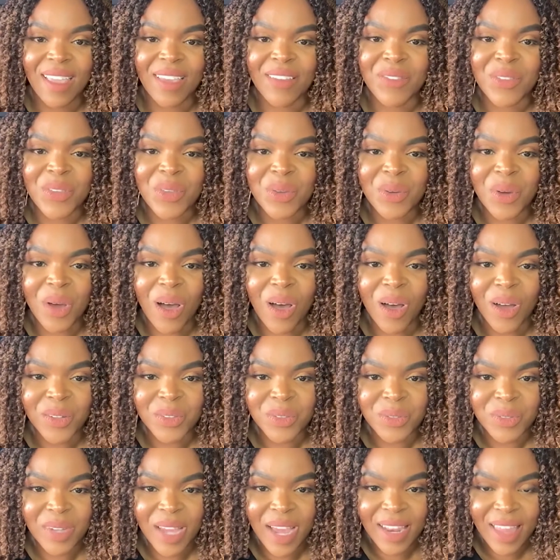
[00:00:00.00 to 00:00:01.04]
If you all
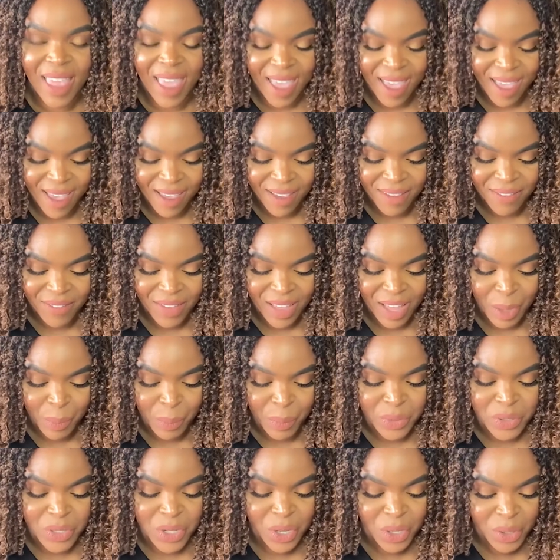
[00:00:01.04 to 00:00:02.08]
do not have
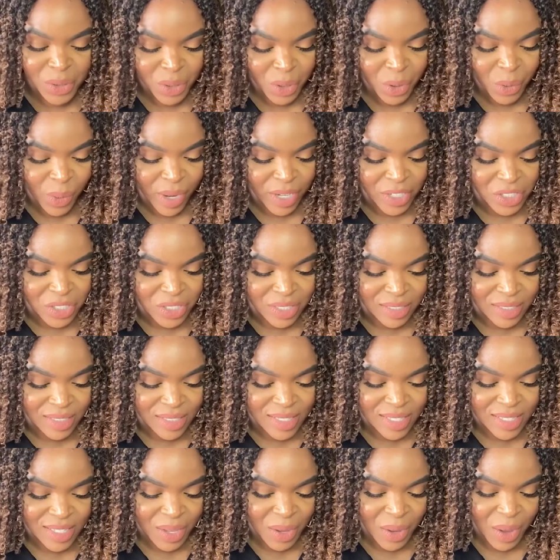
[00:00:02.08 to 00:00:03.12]
particular
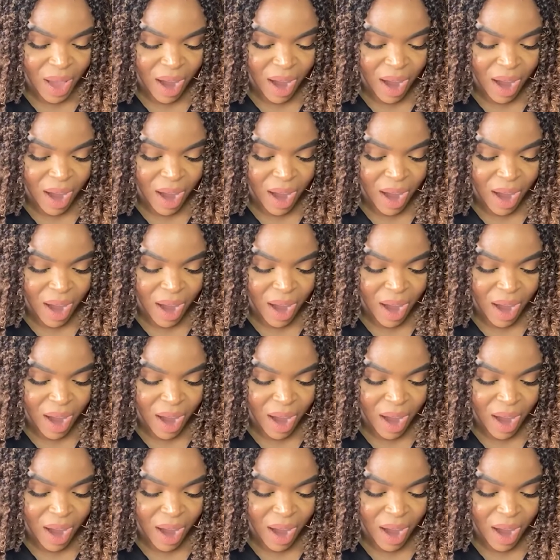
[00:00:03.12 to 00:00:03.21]
questions,